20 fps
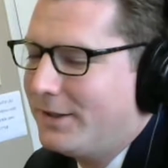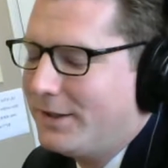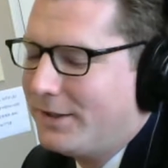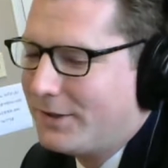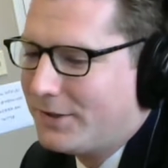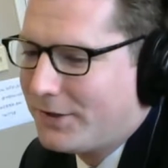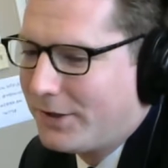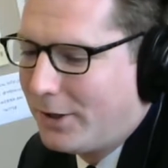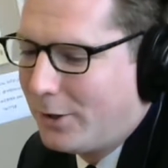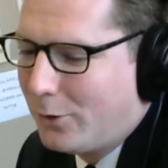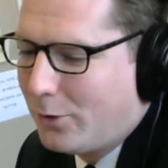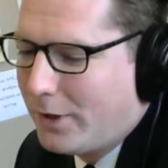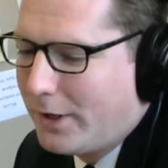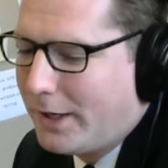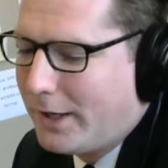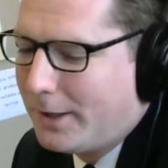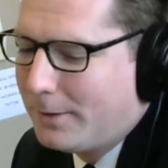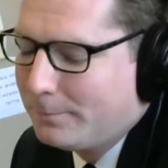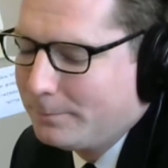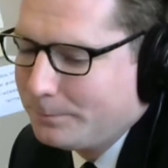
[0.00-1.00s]
So
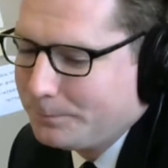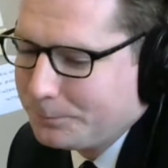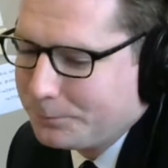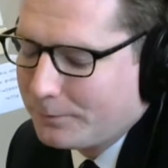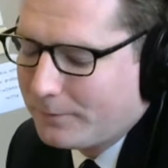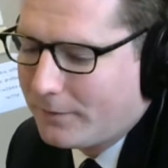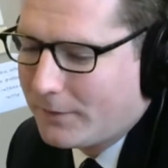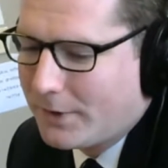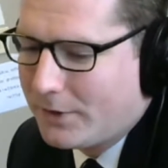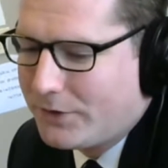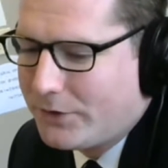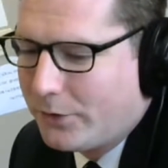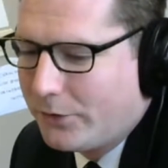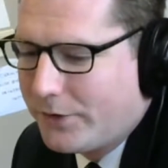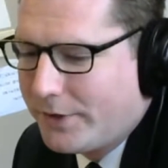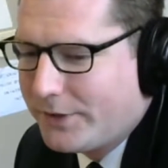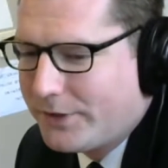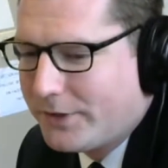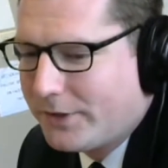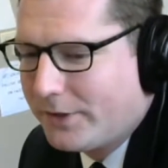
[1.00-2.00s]
um, so
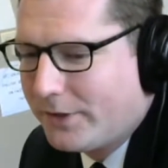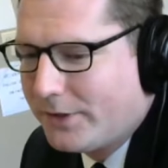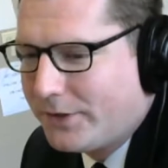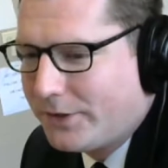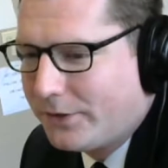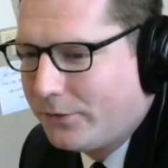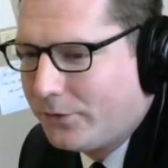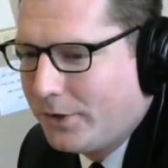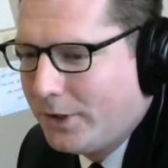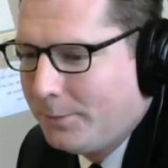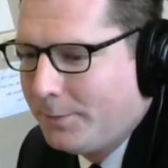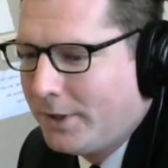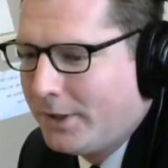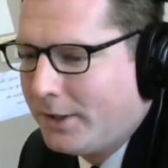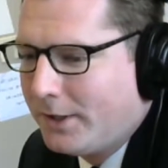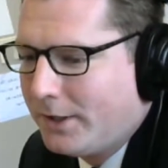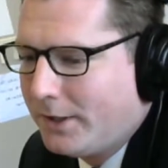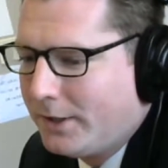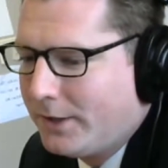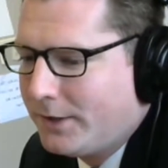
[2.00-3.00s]
this this
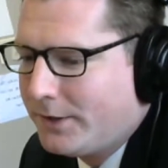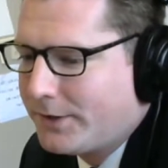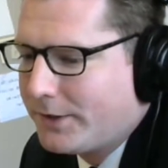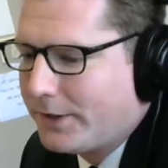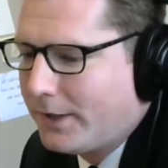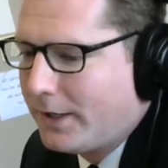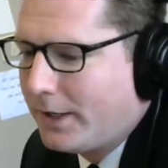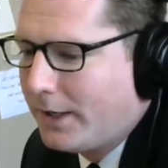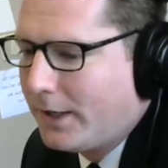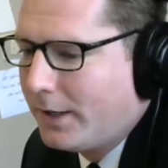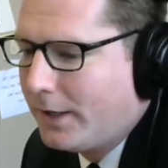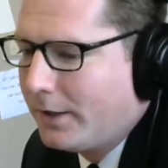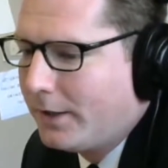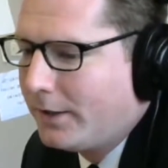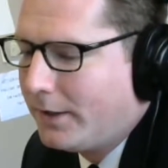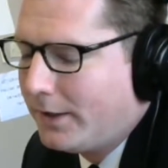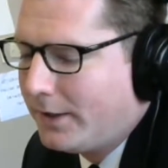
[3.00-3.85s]
agreement is uh,